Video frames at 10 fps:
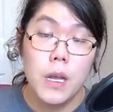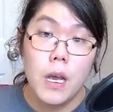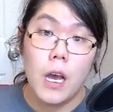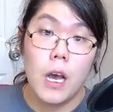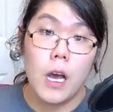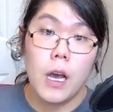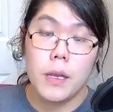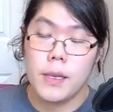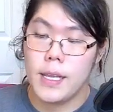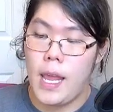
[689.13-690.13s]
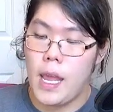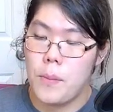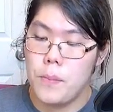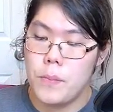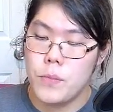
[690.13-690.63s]
Like a
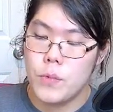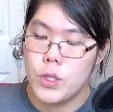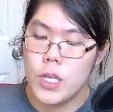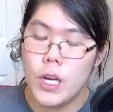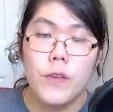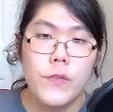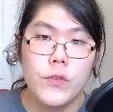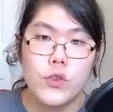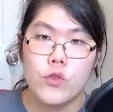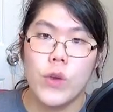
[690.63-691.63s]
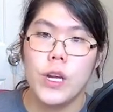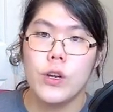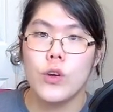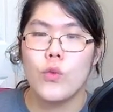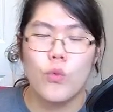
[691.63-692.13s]
Serif
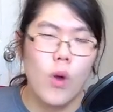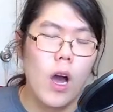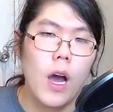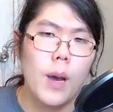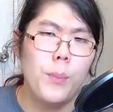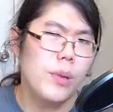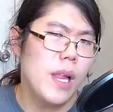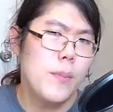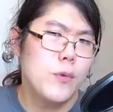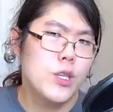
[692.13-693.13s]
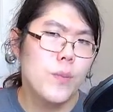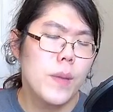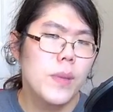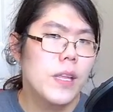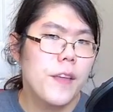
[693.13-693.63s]
trainer raw blemished might
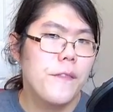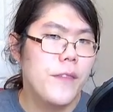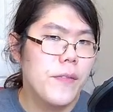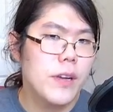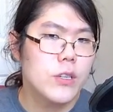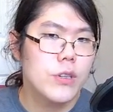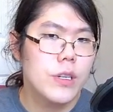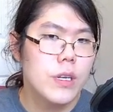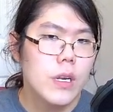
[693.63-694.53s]
be like $500,